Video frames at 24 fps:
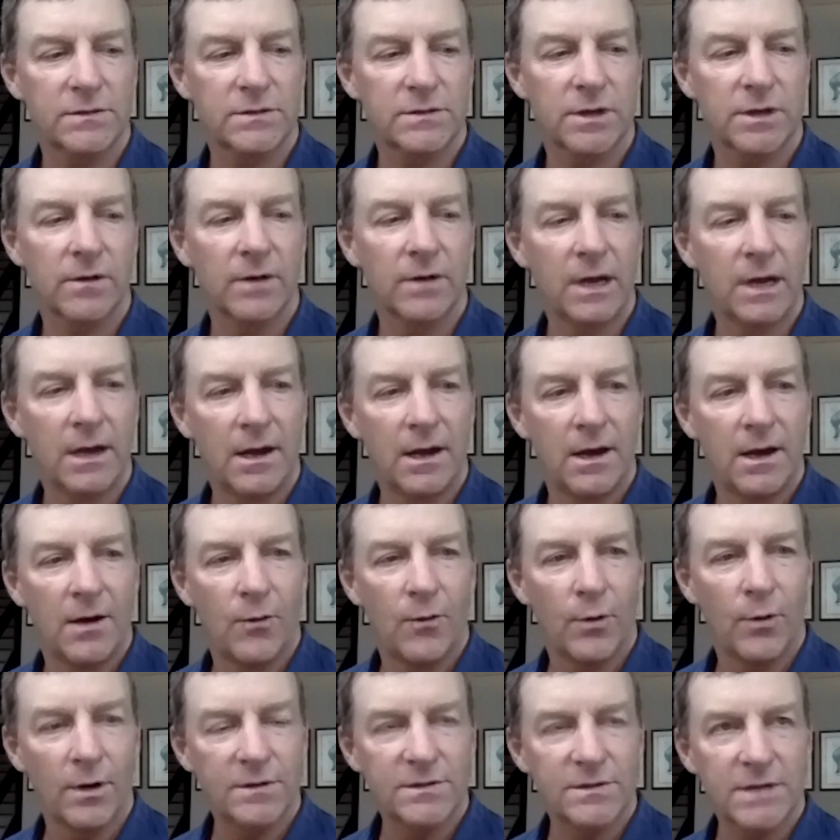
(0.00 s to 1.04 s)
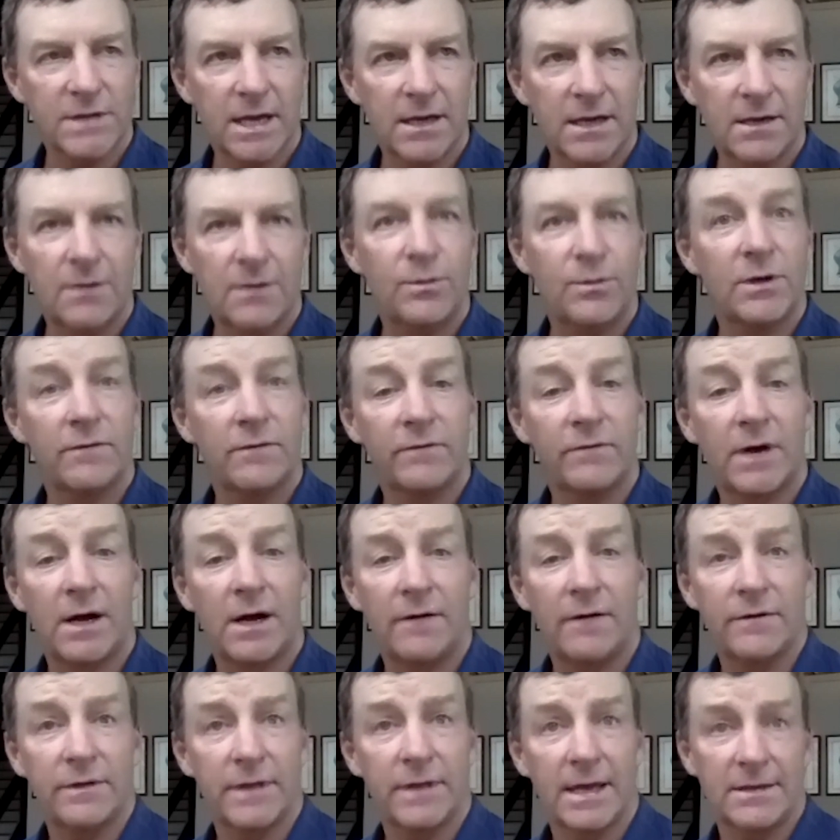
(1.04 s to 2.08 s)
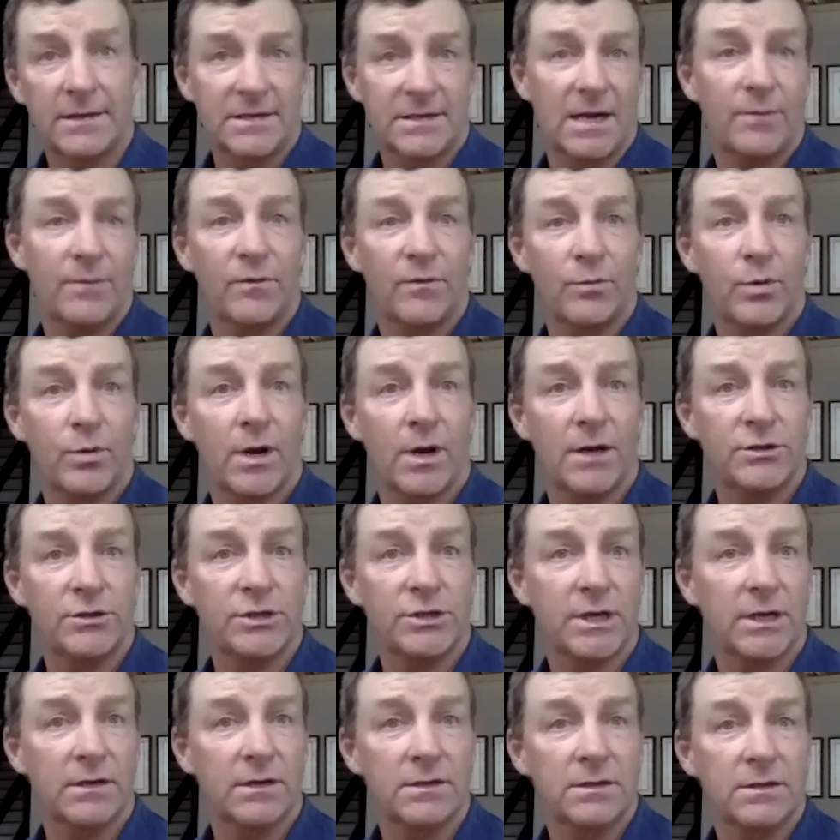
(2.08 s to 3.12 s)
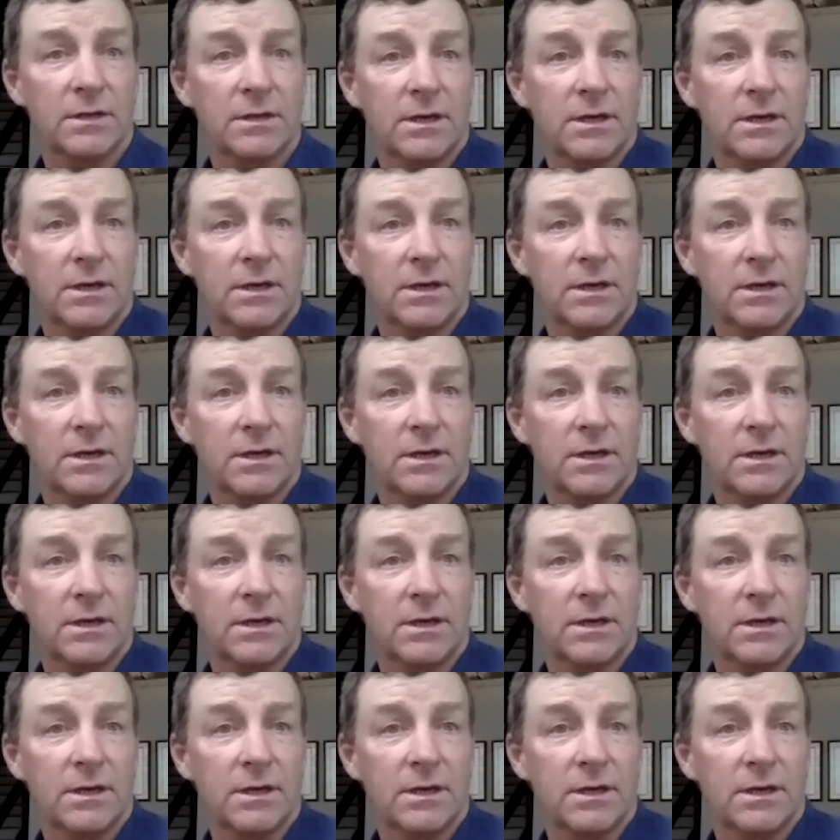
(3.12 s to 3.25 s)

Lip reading: So we're excited to be involved in that type of project.